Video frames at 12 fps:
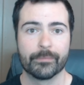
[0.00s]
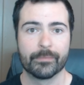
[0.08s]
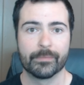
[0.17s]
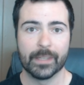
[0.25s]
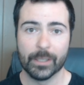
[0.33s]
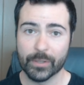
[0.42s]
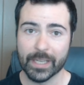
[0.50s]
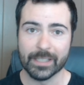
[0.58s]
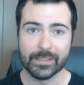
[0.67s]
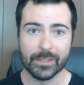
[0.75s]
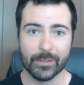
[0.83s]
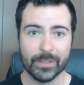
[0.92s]
Okay, so
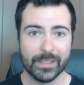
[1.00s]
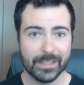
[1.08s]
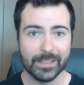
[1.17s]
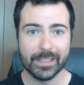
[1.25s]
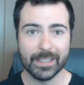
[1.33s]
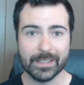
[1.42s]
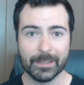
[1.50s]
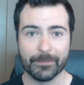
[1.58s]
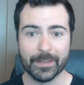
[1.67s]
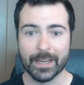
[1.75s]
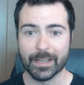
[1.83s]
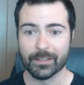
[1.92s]
it did take some
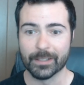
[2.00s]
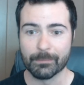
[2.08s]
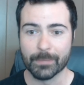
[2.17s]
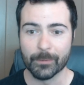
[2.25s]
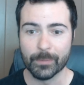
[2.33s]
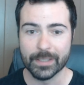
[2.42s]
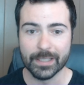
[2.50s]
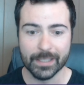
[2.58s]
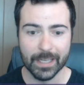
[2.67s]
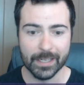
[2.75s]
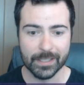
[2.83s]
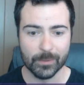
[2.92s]
finagling, but we did get it
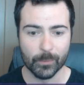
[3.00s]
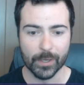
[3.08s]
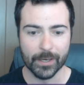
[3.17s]
to work.